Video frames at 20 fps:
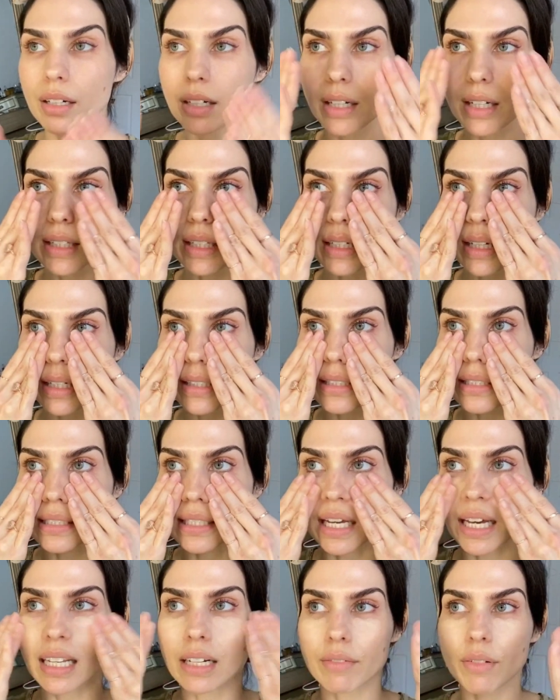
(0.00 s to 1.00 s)
And then I just
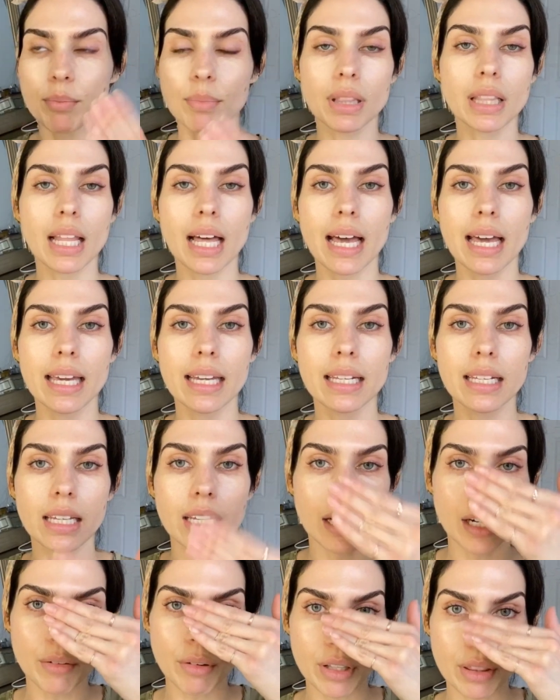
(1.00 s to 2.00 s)
kind of apply it
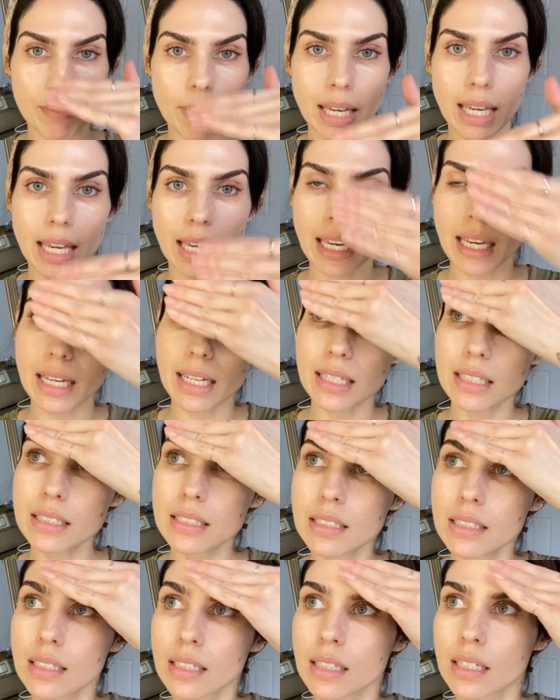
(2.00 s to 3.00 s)
here with my hands